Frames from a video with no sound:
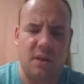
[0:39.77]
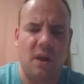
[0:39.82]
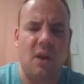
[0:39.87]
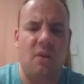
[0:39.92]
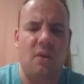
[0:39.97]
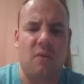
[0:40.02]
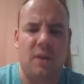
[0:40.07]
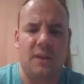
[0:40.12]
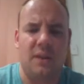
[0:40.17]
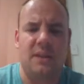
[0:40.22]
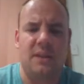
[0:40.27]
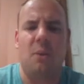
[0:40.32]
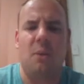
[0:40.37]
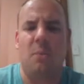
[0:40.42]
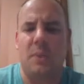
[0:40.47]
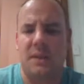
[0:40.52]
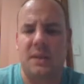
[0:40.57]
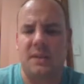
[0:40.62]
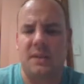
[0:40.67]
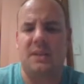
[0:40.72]
retail
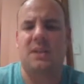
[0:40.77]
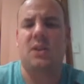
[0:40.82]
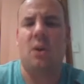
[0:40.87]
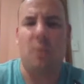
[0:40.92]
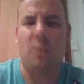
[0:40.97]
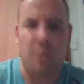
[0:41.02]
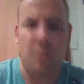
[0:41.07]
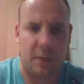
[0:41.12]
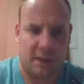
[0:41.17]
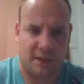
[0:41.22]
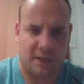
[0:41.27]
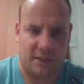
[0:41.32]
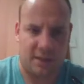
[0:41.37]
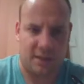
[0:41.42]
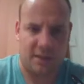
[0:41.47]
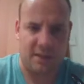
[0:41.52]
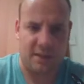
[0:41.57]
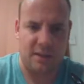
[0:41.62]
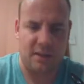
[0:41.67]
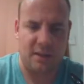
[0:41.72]
business
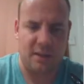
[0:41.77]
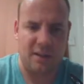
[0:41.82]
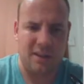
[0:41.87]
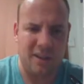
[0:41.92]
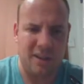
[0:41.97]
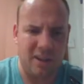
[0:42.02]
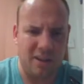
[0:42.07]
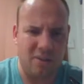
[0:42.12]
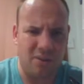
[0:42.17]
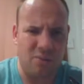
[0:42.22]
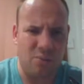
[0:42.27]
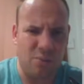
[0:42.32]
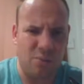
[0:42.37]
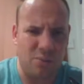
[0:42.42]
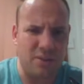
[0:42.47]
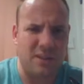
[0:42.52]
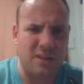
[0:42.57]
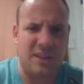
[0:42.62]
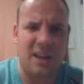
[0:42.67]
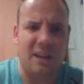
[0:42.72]
complexes. What
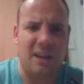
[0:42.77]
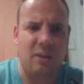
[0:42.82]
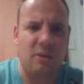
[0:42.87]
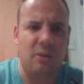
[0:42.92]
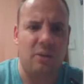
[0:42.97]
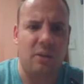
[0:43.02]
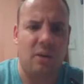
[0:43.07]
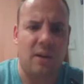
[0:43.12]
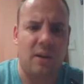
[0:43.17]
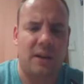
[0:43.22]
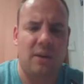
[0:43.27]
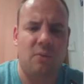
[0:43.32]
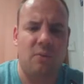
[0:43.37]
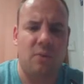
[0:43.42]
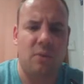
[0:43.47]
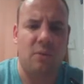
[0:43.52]
does that look like in real